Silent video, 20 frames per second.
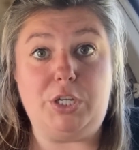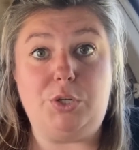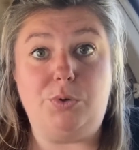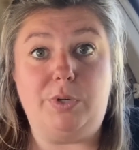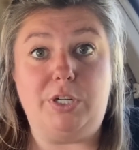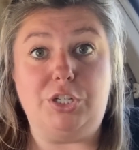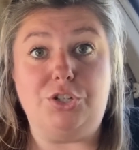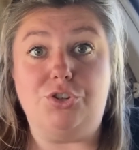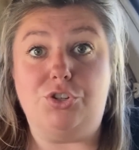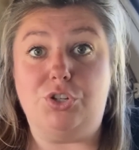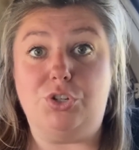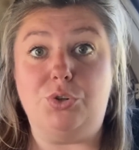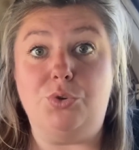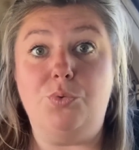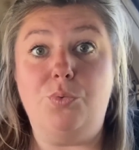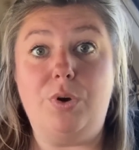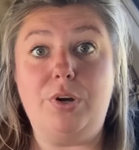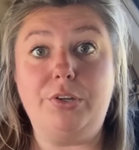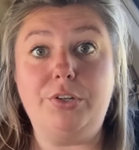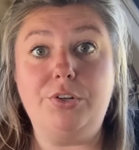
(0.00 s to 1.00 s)
you can do
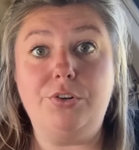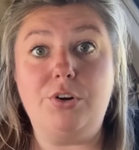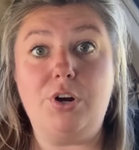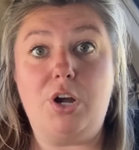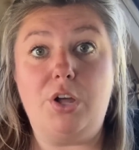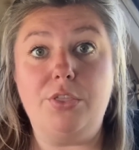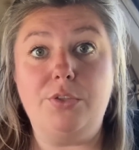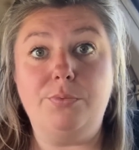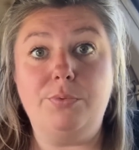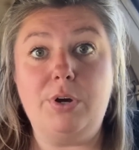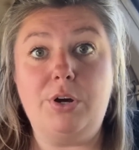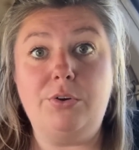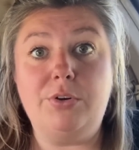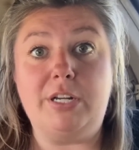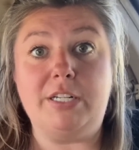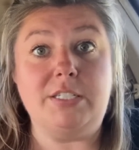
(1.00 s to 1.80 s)
while you're on the road,